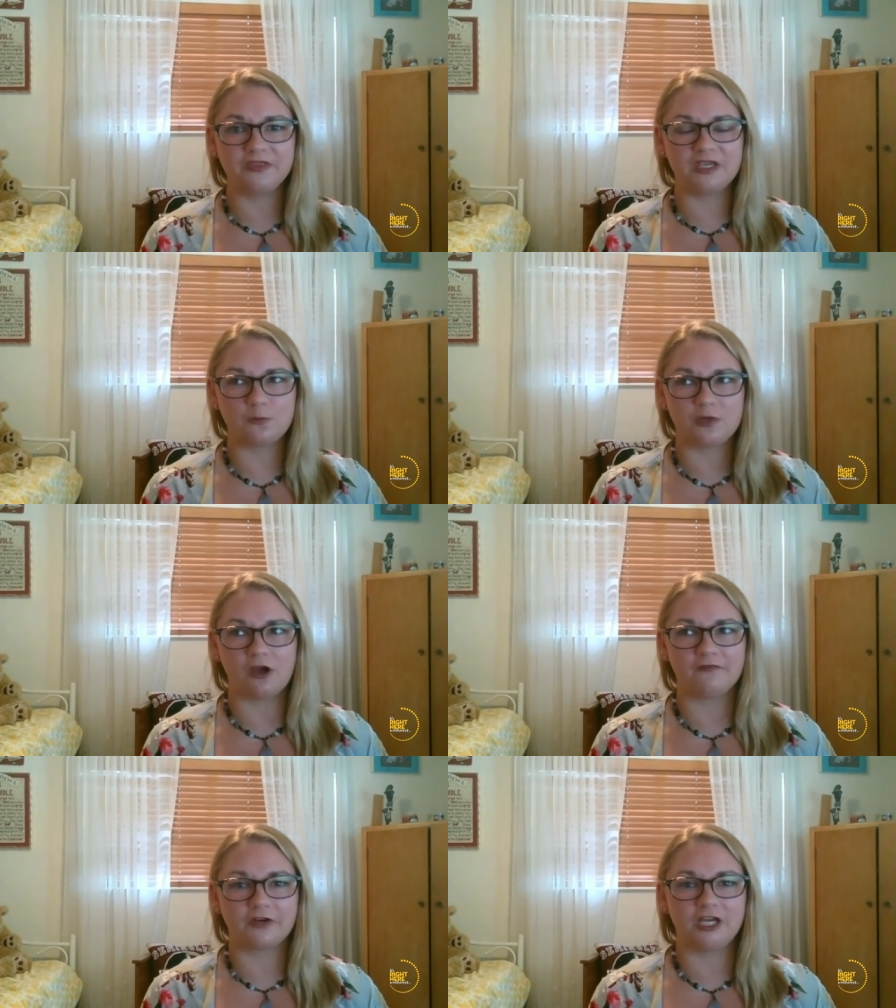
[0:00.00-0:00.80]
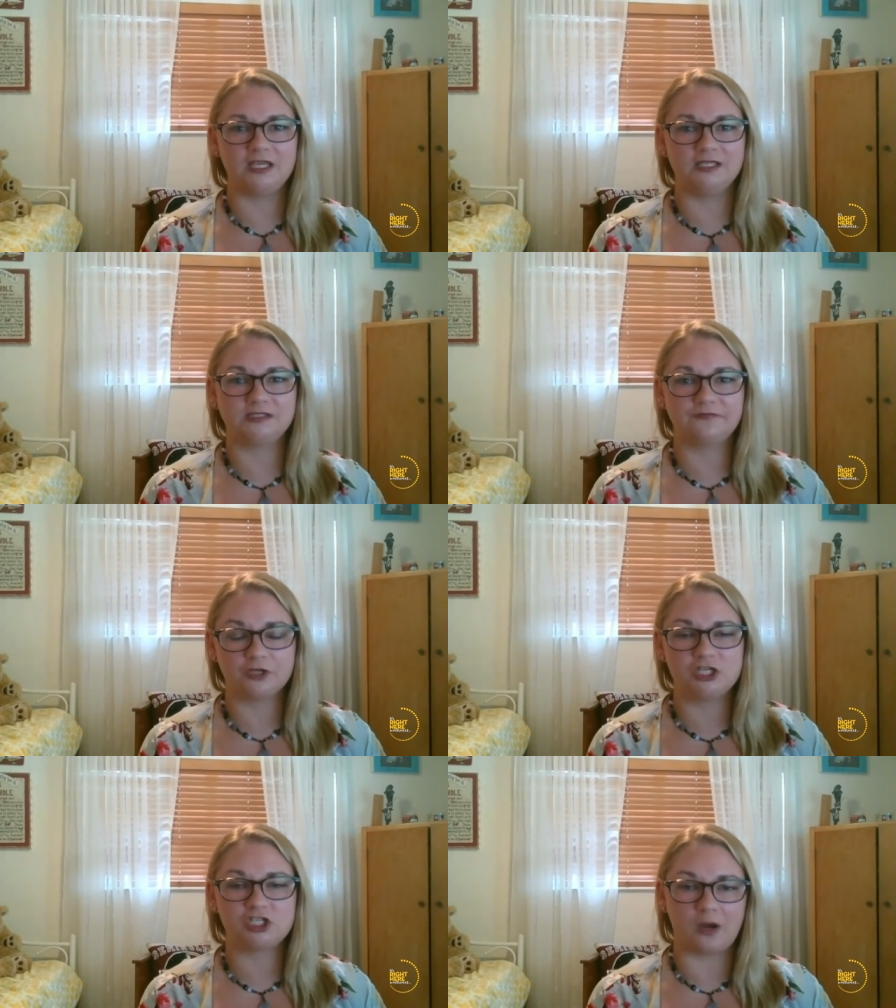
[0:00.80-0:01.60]
thing we offer is
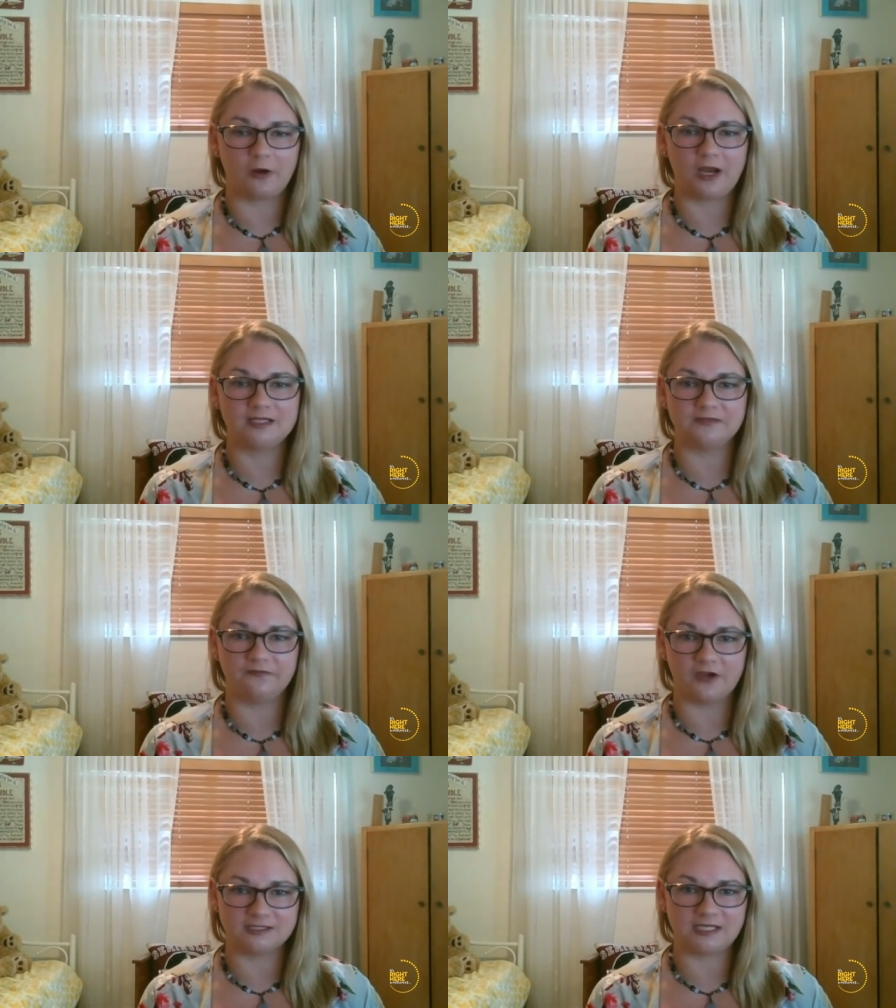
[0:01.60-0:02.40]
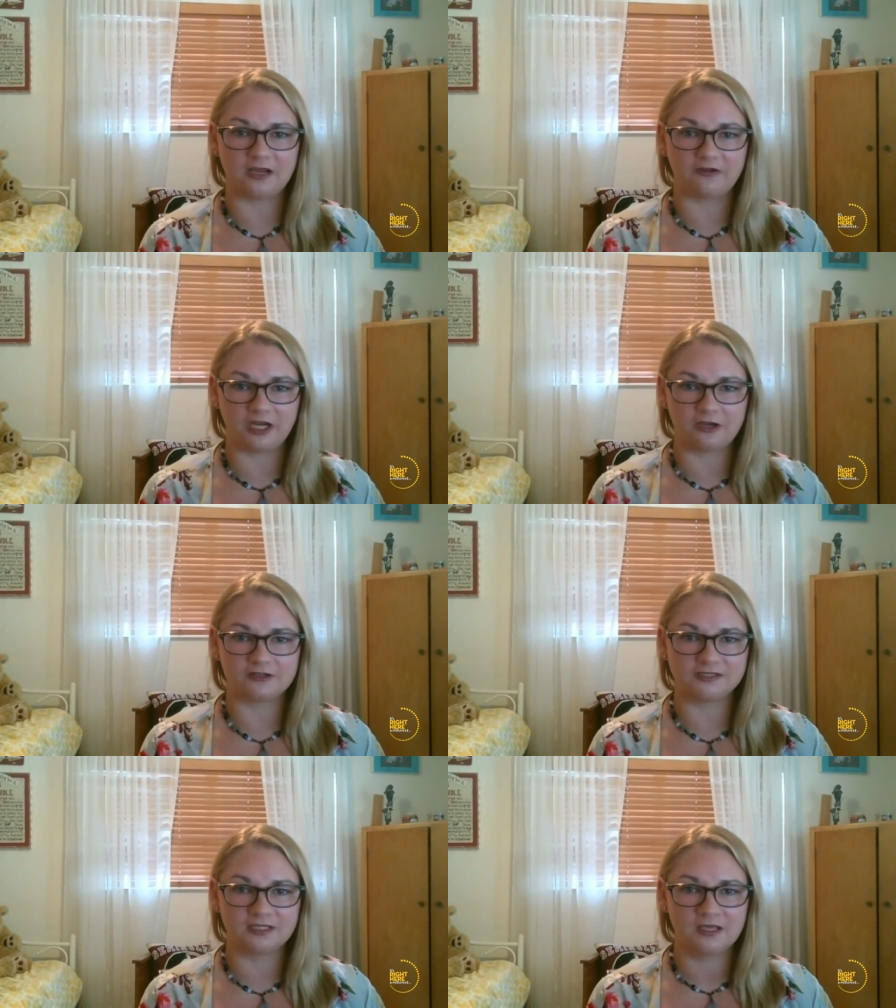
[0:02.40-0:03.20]
free shower heads and faucet aerators.